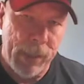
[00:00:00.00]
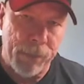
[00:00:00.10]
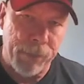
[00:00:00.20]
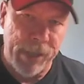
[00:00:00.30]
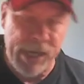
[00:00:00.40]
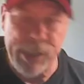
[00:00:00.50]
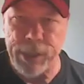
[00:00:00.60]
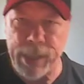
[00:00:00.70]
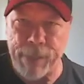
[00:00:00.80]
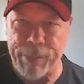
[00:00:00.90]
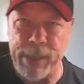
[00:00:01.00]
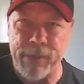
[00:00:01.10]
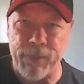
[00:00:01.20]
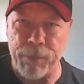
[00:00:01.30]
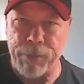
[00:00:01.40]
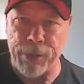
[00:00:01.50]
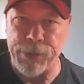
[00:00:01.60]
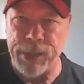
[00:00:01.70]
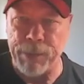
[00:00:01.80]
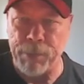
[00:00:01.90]
production companies from
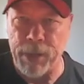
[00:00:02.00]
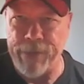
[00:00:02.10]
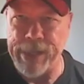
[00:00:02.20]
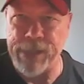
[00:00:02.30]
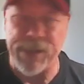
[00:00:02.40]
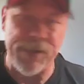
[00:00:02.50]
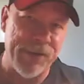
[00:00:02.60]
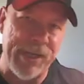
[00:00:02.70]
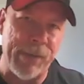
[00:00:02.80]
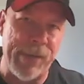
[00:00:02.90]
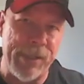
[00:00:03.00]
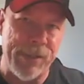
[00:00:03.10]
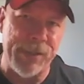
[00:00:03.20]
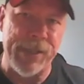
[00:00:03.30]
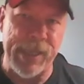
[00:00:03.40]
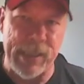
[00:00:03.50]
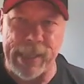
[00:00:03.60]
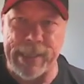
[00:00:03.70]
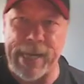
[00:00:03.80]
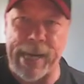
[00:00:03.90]
producing movies and series and things
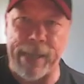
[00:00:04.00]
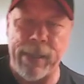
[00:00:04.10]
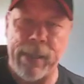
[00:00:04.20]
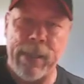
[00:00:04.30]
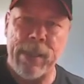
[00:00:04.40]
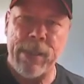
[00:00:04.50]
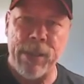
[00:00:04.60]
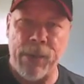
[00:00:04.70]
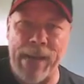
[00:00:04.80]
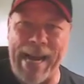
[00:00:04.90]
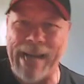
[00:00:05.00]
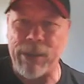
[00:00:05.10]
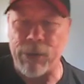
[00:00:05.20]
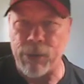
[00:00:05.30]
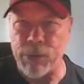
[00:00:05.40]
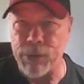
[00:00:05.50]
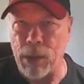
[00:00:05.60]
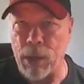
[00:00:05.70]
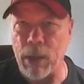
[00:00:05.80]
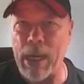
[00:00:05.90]
like that. So actors
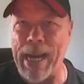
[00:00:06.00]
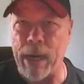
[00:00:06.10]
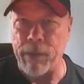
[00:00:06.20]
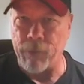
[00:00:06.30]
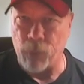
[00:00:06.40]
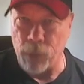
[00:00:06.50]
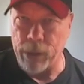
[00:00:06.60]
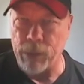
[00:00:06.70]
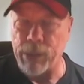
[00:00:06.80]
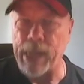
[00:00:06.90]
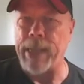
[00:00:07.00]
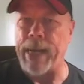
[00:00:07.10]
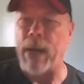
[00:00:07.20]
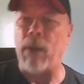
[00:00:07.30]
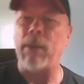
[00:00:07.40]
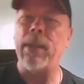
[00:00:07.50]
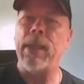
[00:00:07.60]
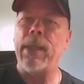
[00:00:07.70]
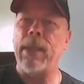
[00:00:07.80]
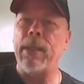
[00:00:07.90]
are out of work right now
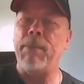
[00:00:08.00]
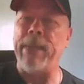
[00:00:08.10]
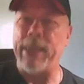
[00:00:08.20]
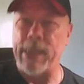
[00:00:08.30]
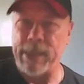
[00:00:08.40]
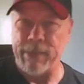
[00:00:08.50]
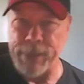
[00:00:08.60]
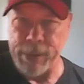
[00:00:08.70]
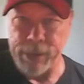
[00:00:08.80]
because of this